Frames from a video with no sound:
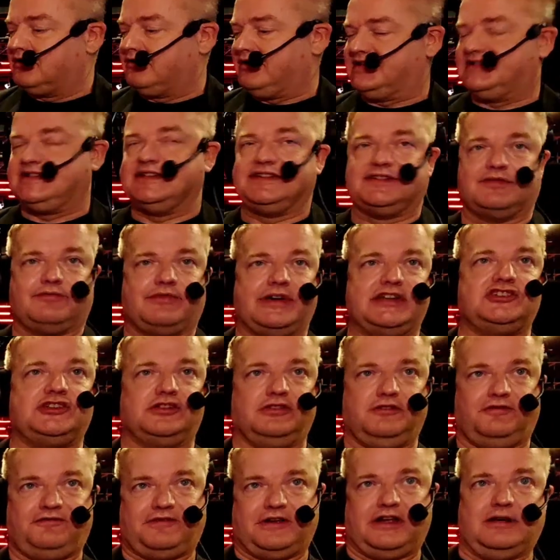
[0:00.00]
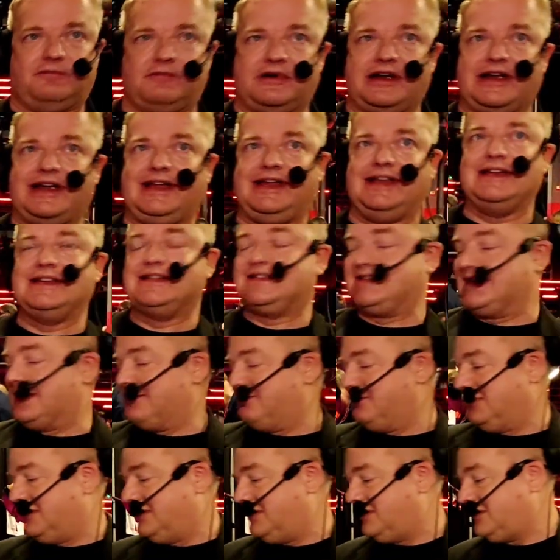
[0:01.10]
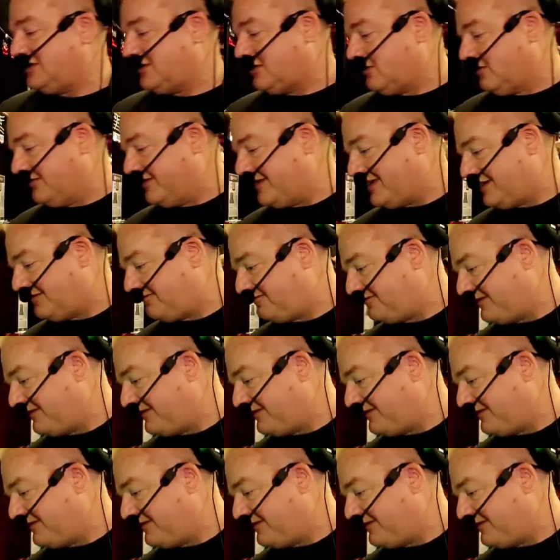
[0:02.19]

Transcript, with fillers: Chris's original firmware in assembler on that